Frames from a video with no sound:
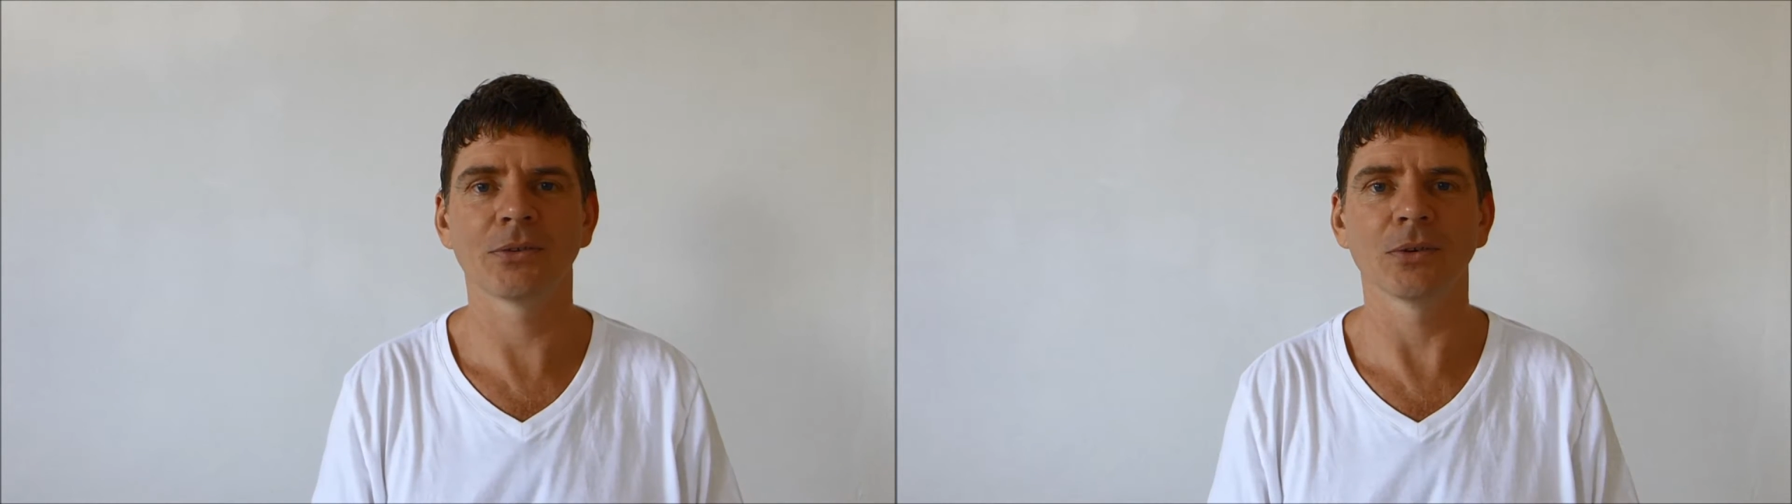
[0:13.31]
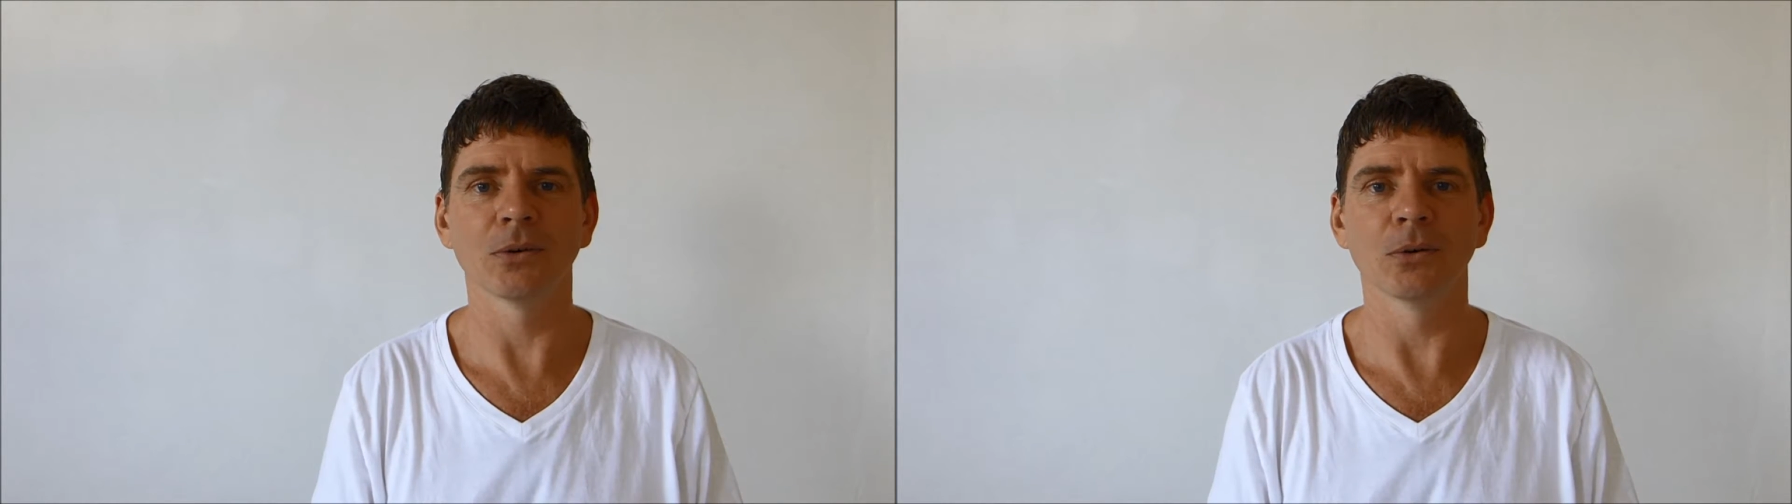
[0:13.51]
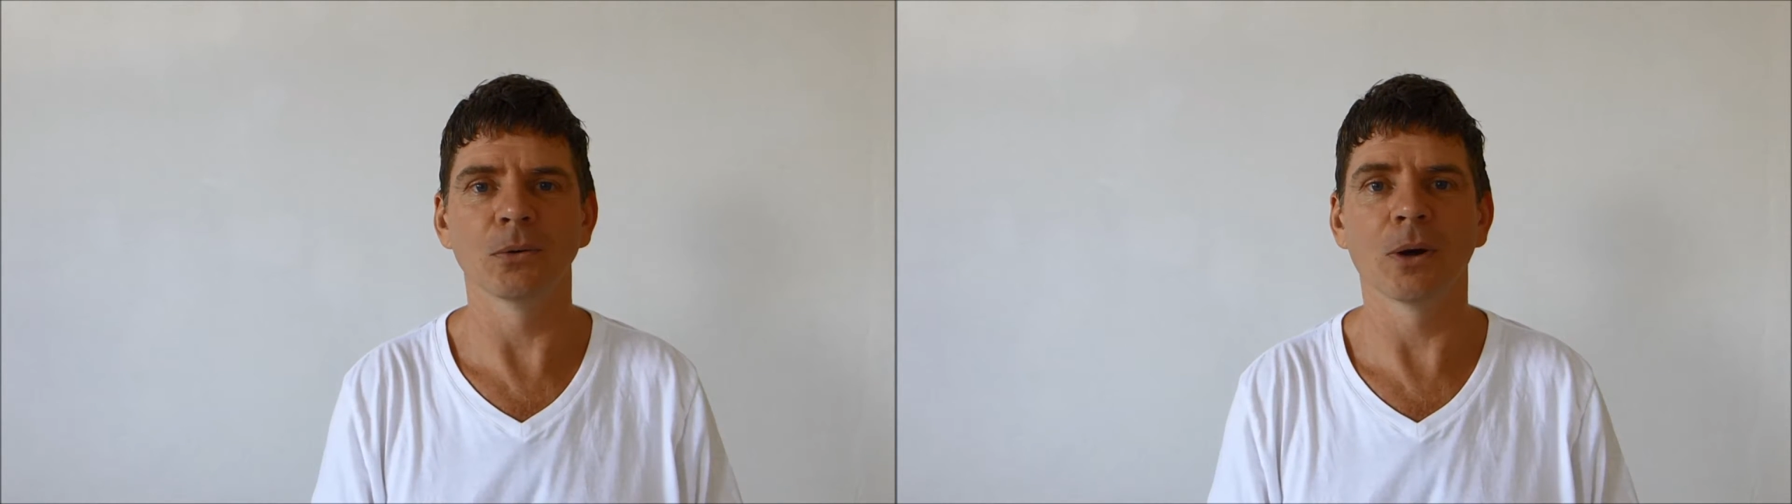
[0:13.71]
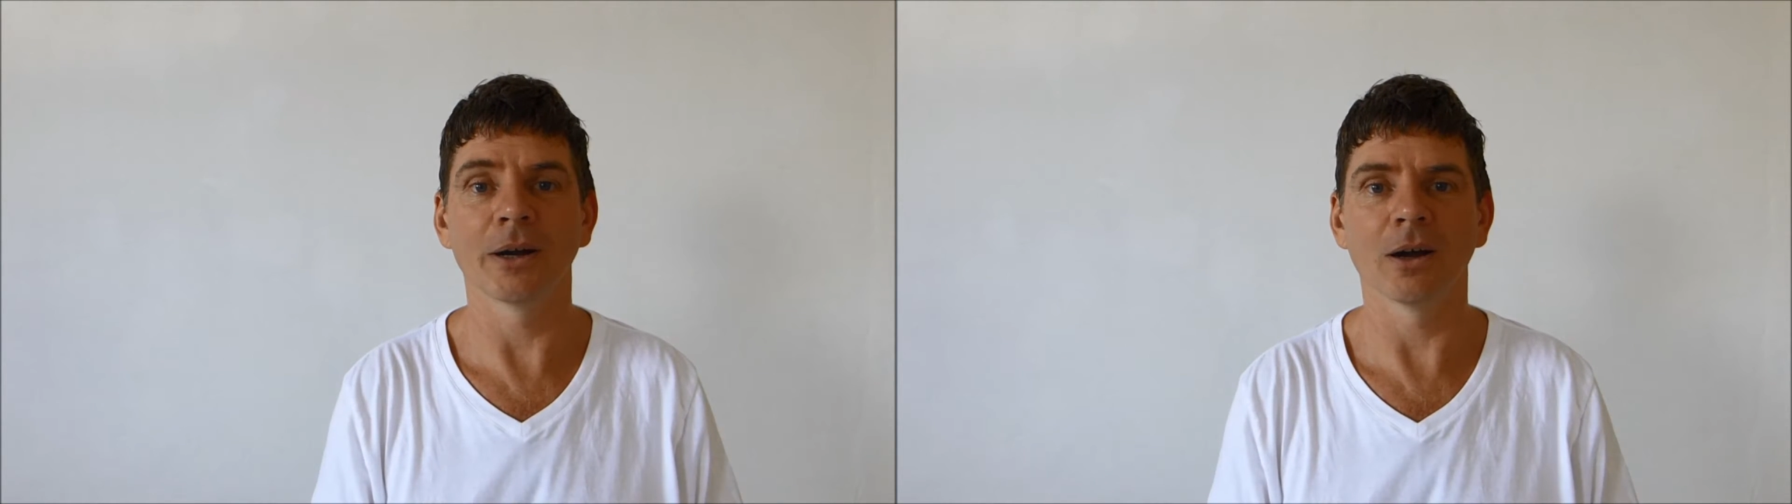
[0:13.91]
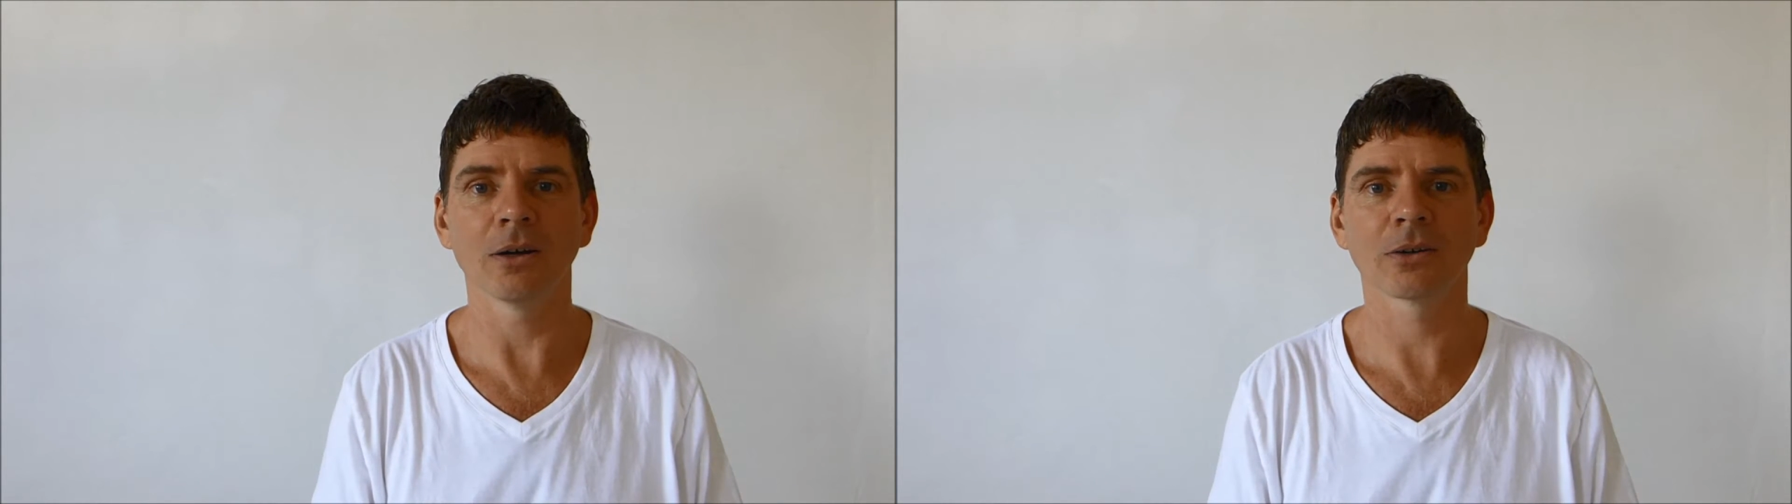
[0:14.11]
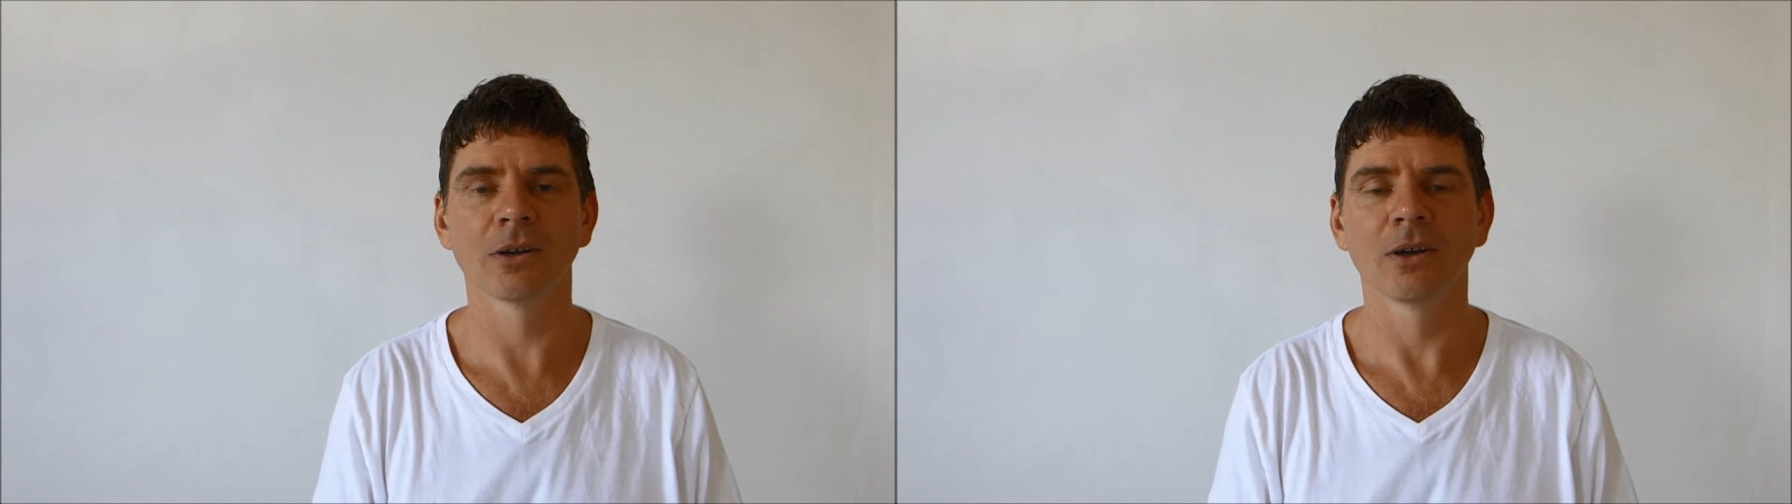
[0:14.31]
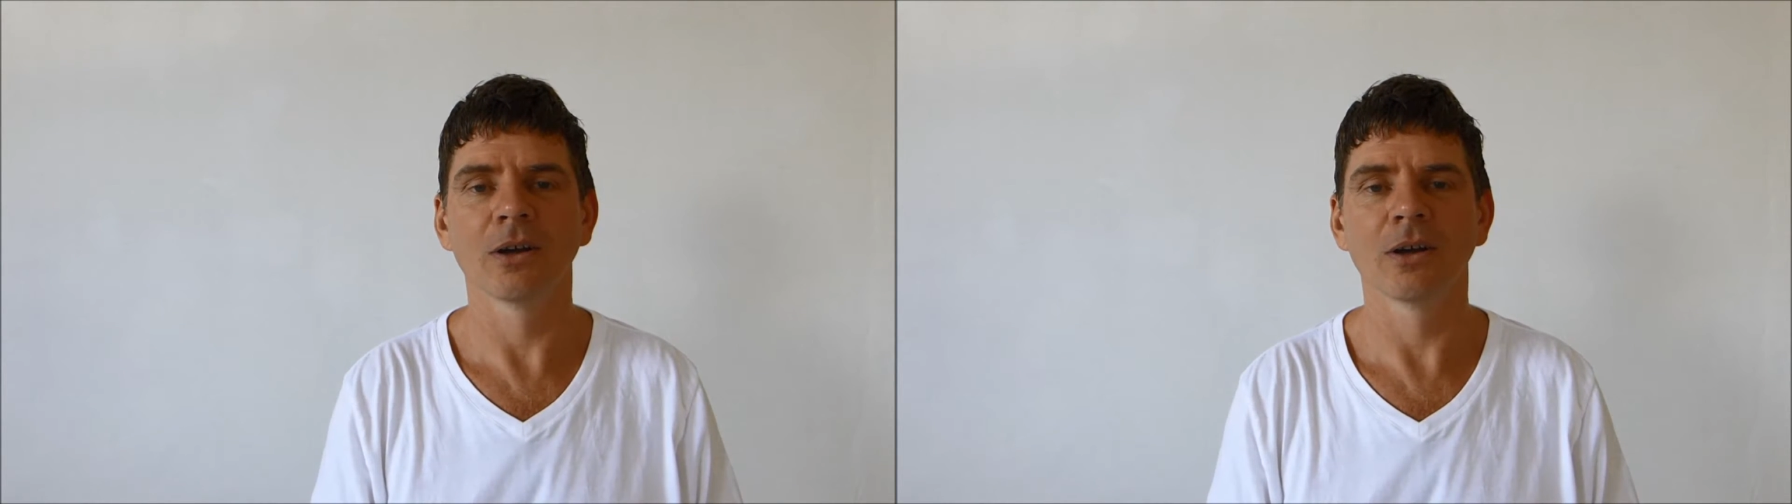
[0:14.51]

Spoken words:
so why not?